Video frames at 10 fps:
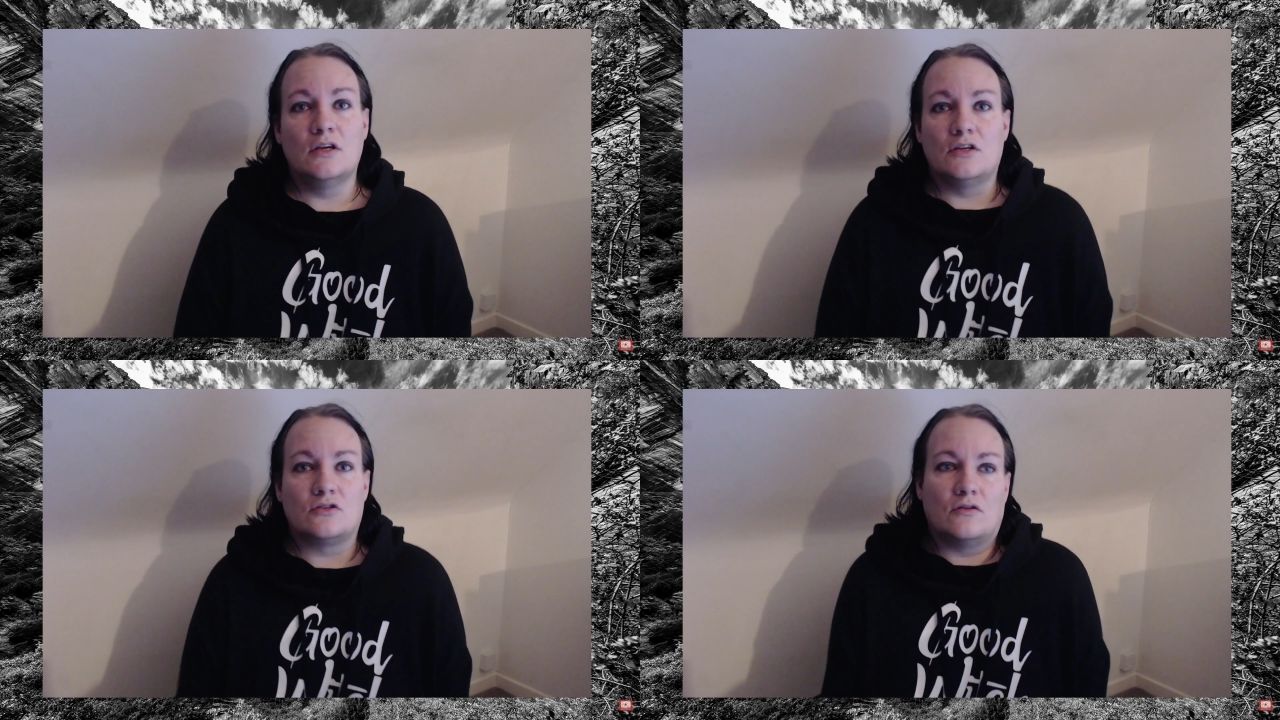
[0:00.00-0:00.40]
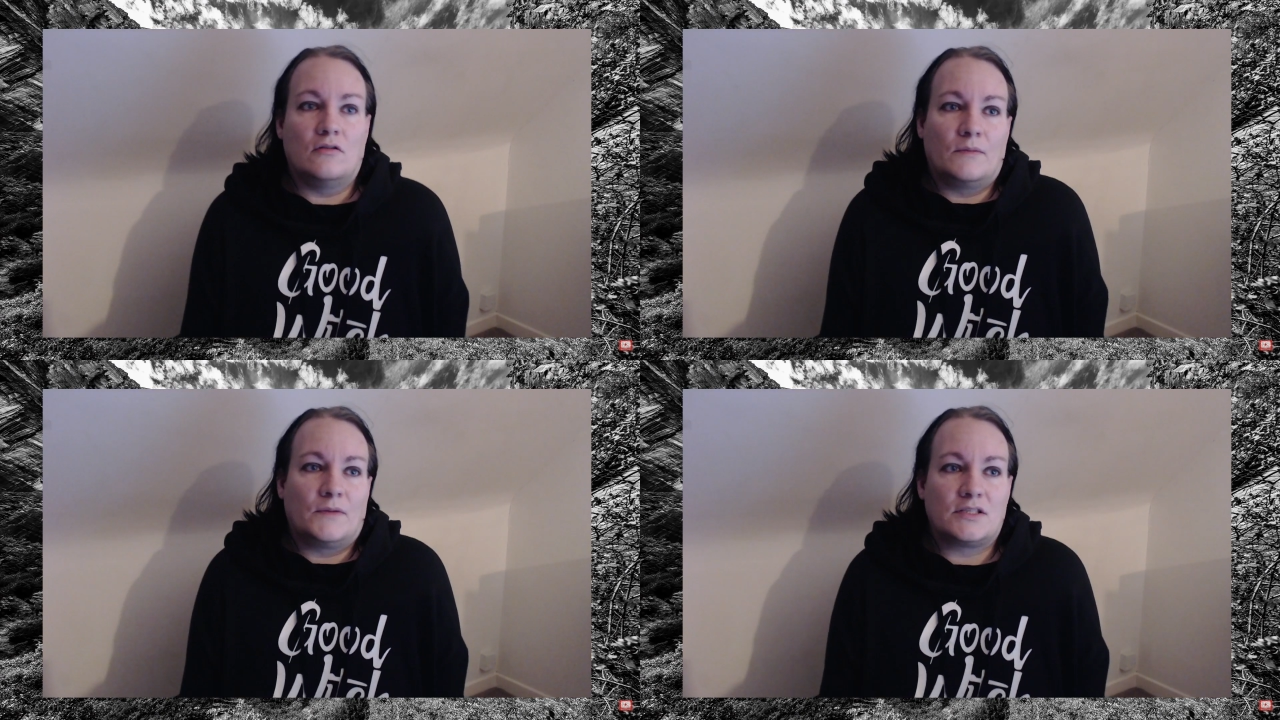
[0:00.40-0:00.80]
So
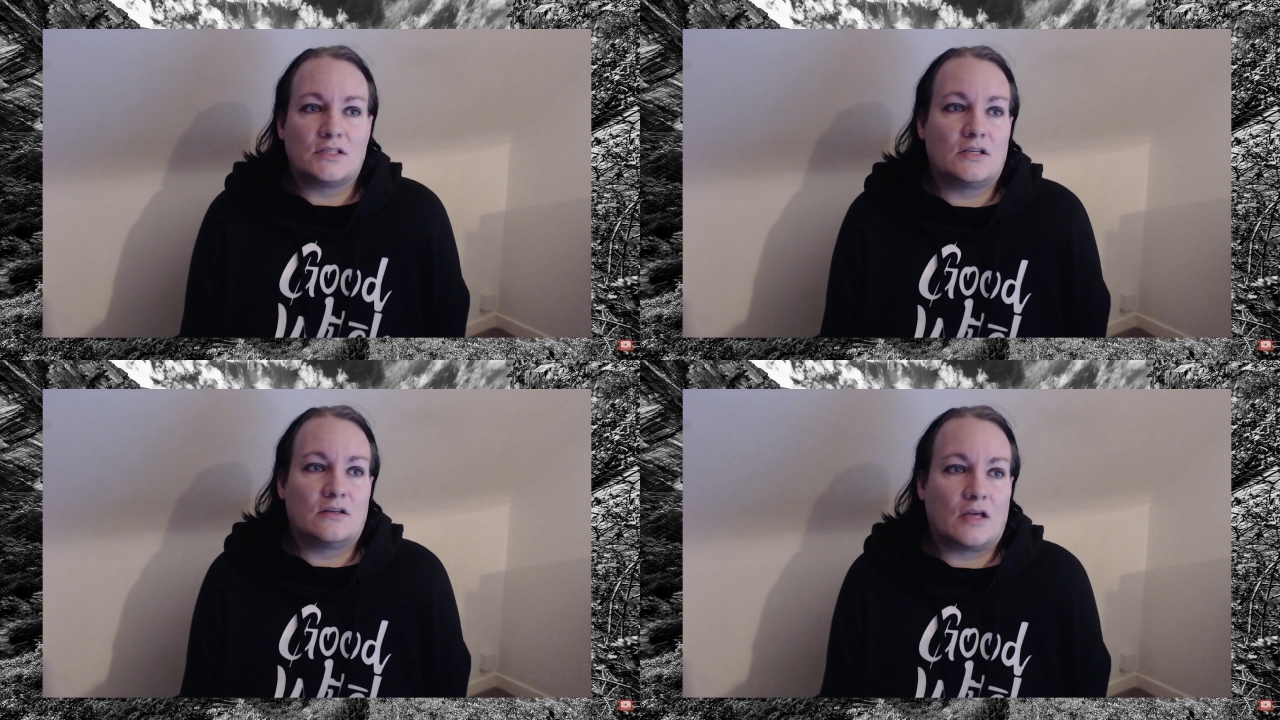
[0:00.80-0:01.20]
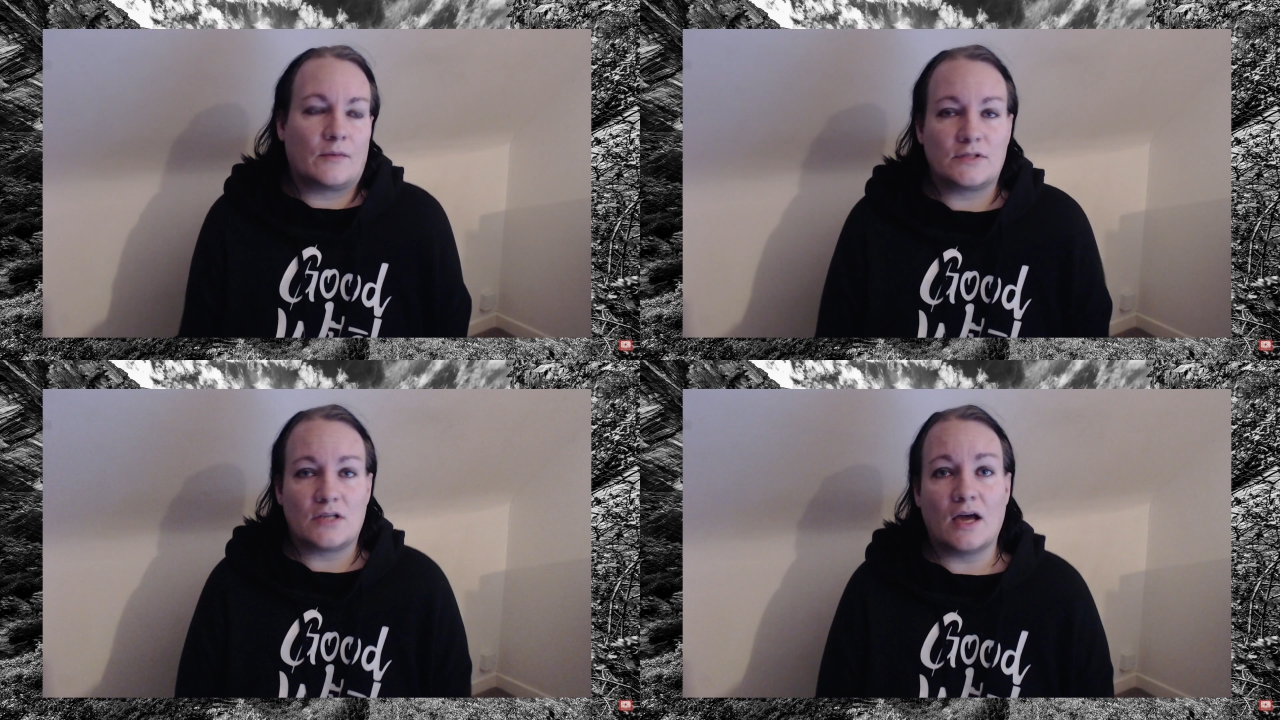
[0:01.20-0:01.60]
I'm guessing it
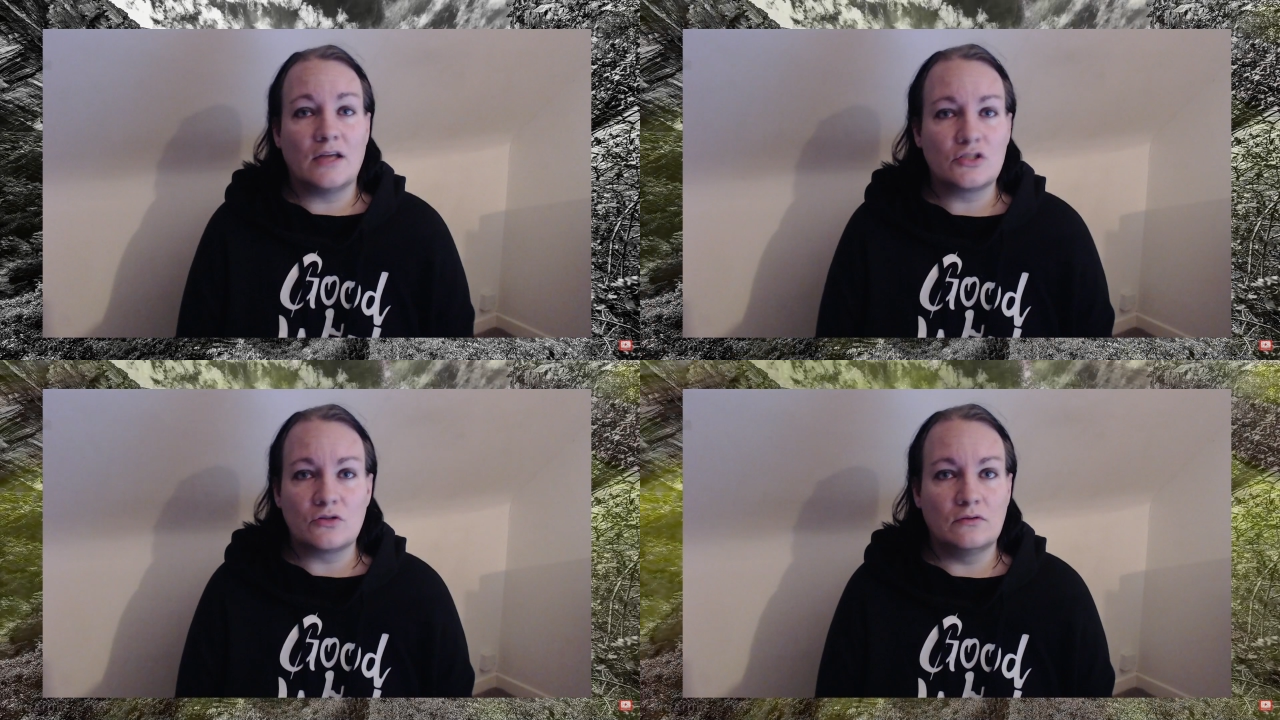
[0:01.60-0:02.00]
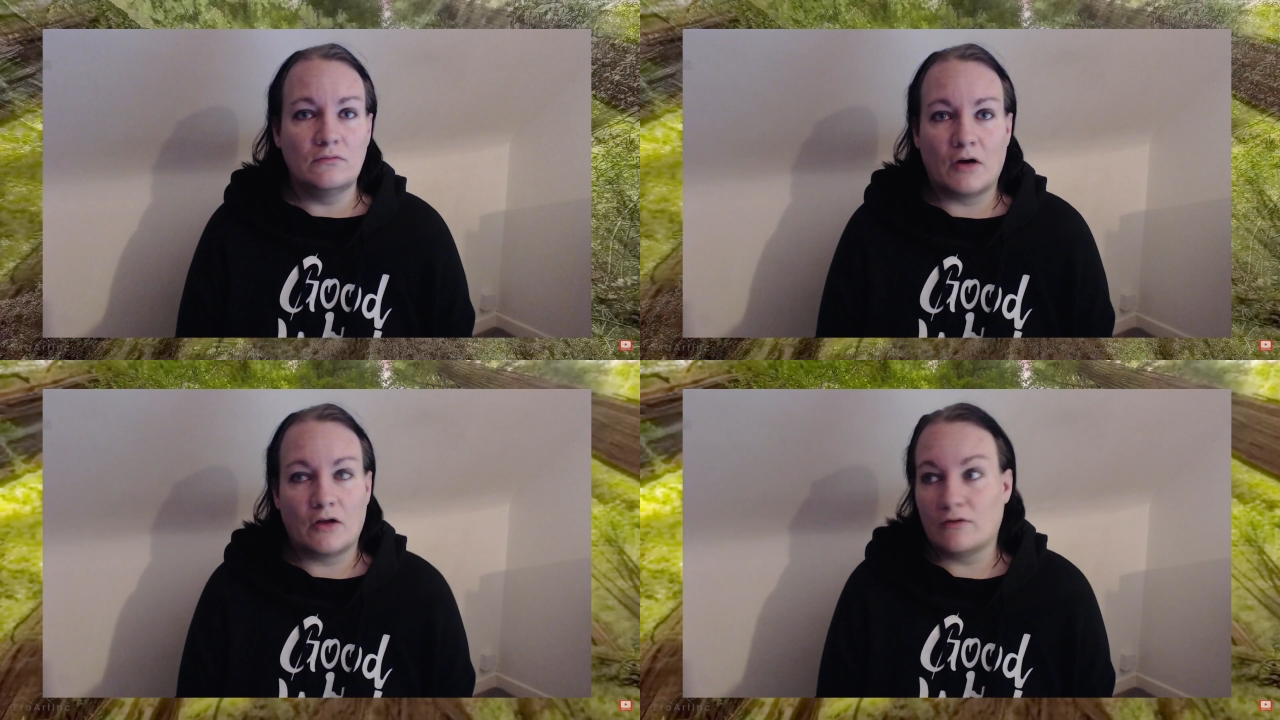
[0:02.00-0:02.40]
happens in high school.
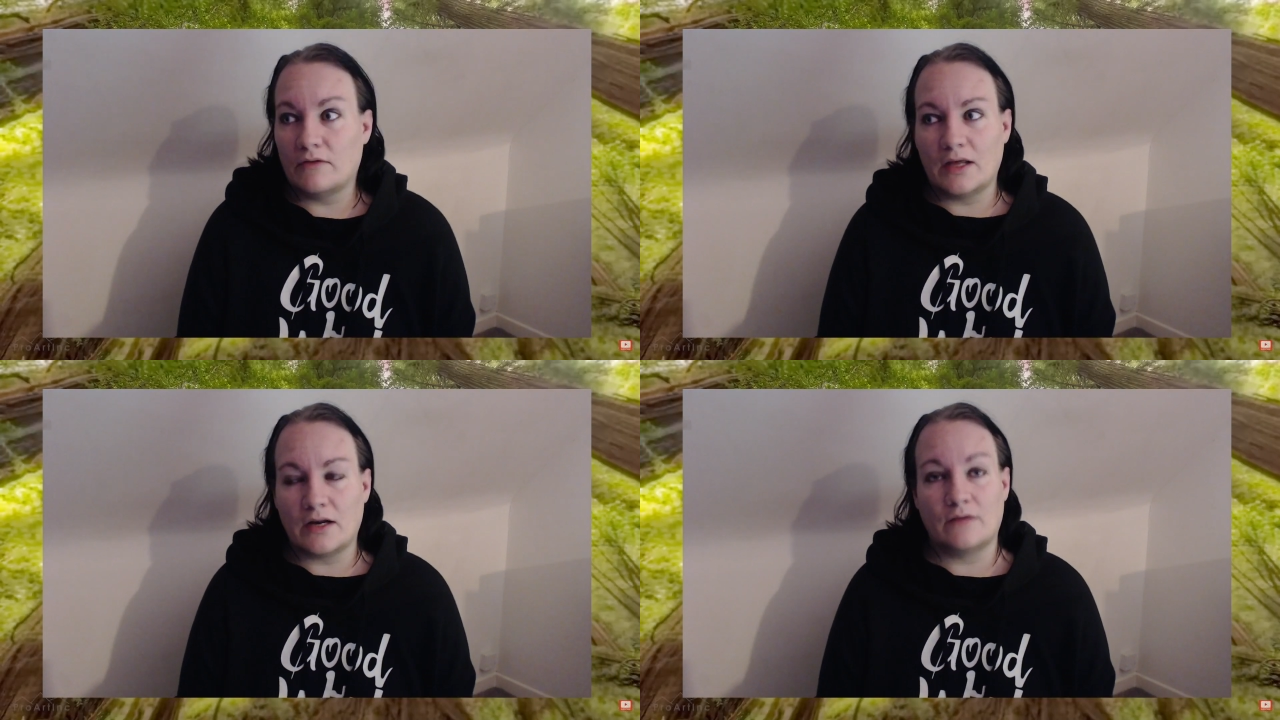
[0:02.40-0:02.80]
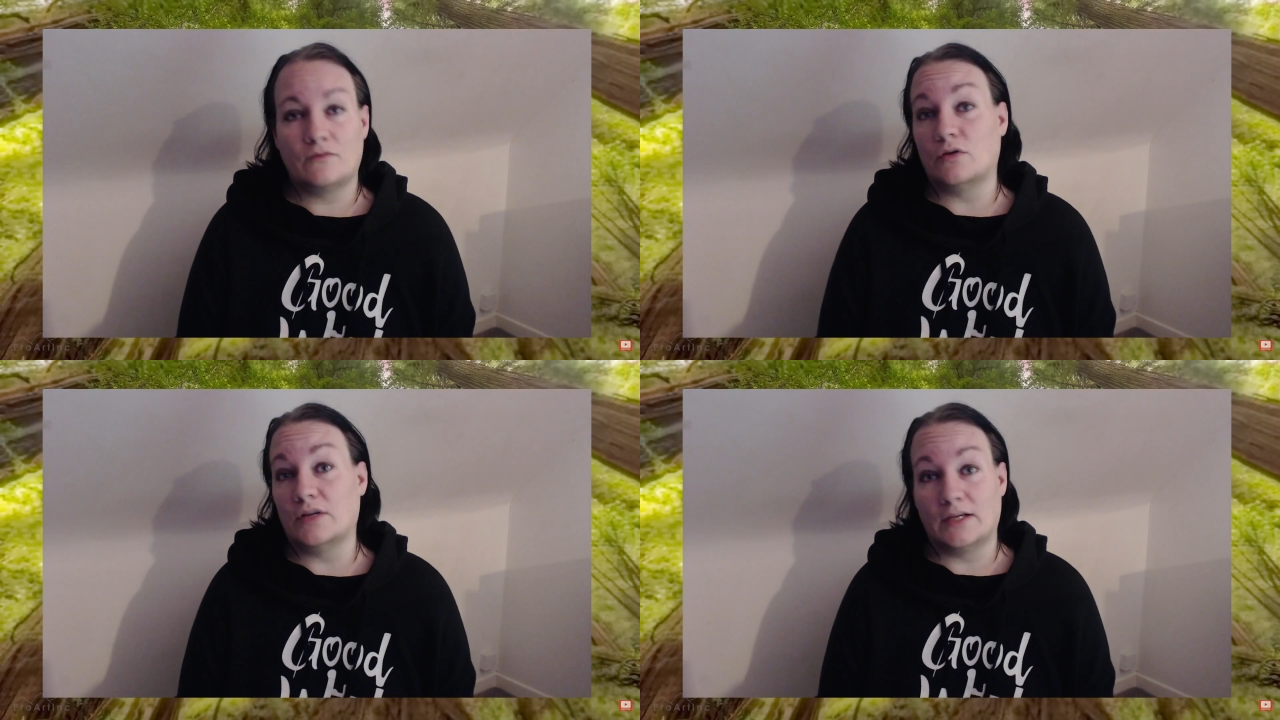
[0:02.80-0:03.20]
Other than that, I have
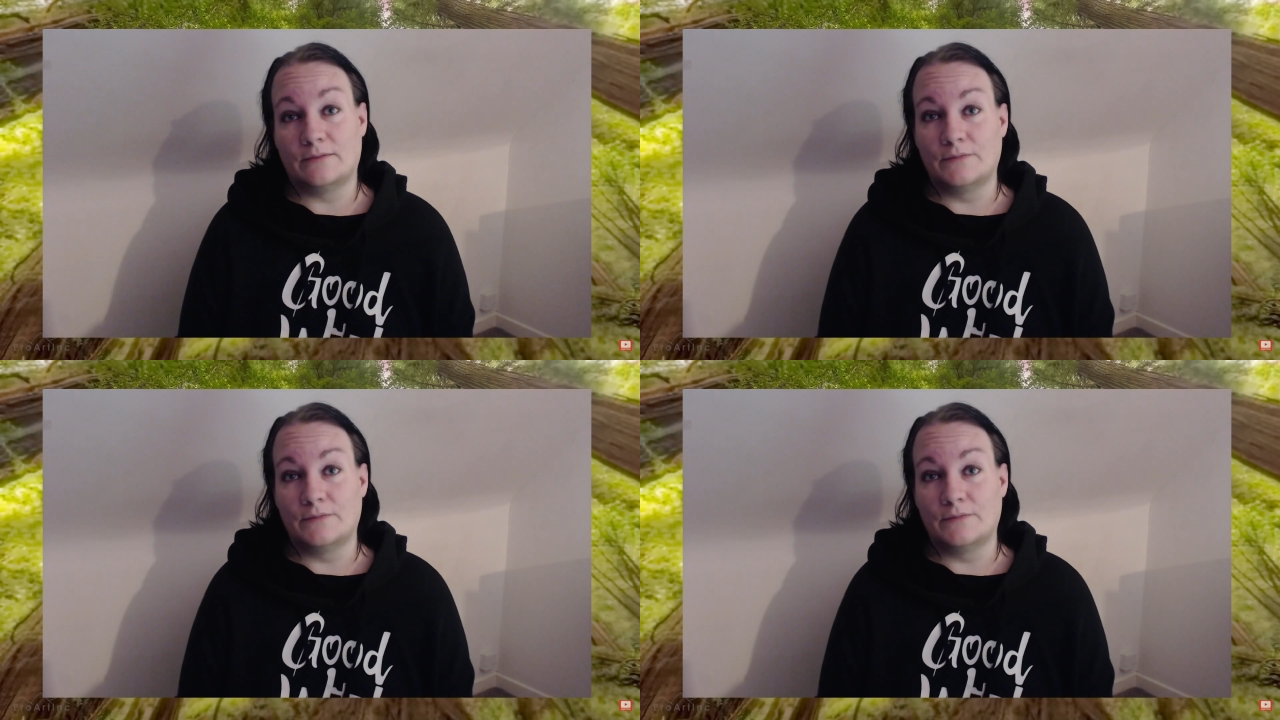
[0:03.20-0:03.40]
no idea.